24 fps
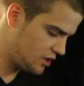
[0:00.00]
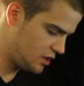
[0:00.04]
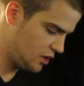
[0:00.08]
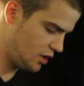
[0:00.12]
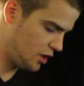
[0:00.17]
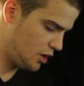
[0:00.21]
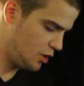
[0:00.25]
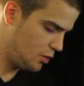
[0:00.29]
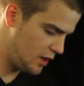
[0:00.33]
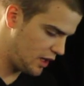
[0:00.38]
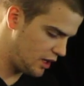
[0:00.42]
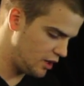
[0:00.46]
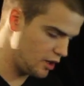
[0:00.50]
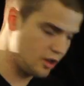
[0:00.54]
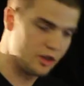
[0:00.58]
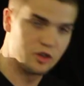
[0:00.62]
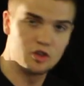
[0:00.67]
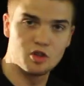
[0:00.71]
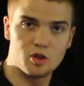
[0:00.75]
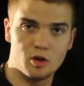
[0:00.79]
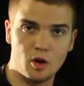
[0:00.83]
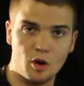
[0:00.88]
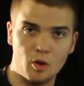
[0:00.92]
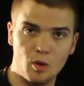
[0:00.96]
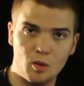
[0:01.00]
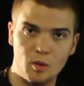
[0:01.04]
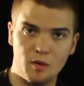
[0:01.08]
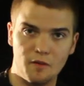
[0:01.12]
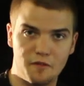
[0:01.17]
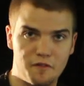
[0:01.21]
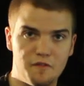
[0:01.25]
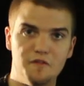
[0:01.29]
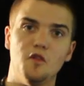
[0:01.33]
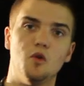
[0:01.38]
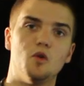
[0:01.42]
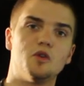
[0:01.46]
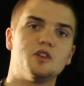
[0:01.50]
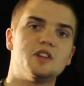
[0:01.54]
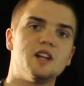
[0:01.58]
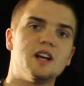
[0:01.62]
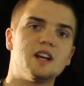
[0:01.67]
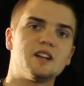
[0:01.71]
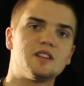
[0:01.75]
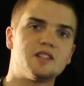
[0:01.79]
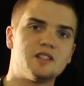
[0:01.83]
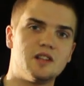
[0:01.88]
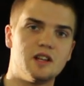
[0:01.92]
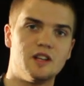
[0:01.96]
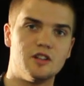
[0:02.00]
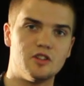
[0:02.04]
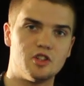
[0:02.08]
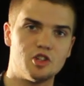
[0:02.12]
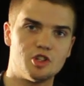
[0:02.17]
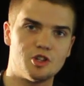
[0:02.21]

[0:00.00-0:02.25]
So we can control 4 decks in